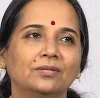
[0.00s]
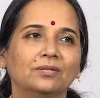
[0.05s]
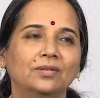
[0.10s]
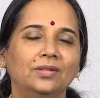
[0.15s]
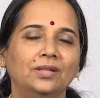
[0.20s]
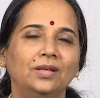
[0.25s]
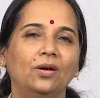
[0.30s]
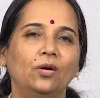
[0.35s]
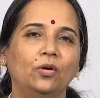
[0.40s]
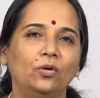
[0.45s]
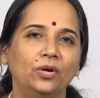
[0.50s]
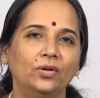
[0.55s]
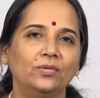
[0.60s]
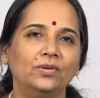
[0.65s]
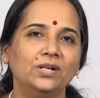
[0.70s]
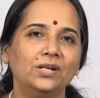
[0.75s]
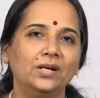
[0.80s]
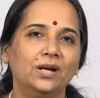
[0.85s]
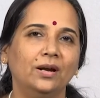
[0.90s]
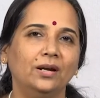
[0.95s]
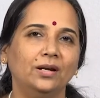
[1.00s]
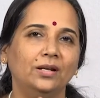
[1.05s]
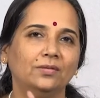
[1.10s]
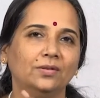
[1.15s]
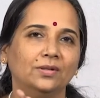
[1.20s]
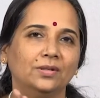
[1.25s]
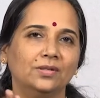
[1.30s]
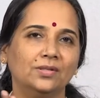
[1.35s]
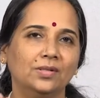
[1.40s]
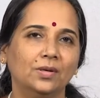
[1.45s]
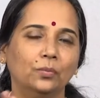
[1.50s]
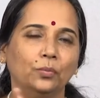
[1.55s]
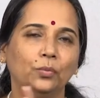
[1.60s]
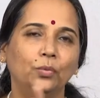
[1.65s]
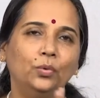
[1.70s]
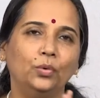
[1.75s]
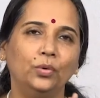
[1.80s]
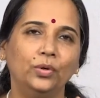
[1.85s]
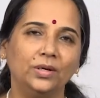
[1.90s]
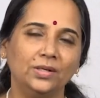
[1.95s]
the audava shadava
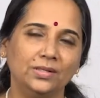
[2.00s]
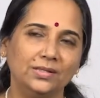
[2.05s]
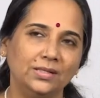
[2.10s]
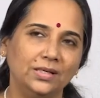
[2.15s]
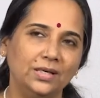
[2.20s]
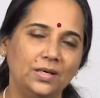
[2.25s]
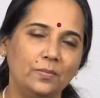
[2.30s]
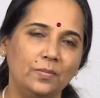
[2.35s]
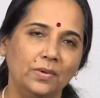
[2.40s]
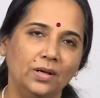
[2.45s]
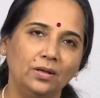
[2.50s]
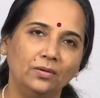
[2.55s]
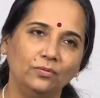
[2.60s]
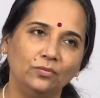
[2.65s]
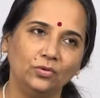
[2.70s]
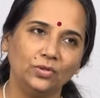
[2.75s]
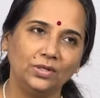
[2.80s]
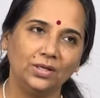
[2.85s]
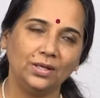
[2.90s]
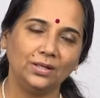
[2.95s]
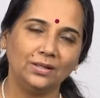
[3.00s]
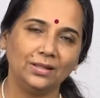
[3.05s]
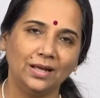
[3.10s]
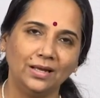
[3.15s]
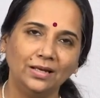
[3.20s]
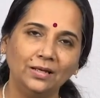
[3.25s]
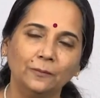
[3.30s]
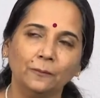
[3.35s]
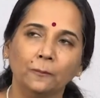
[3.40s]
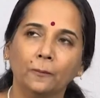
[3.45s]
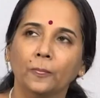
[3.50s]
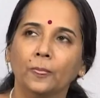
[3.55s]
sampurna schema, if you take that,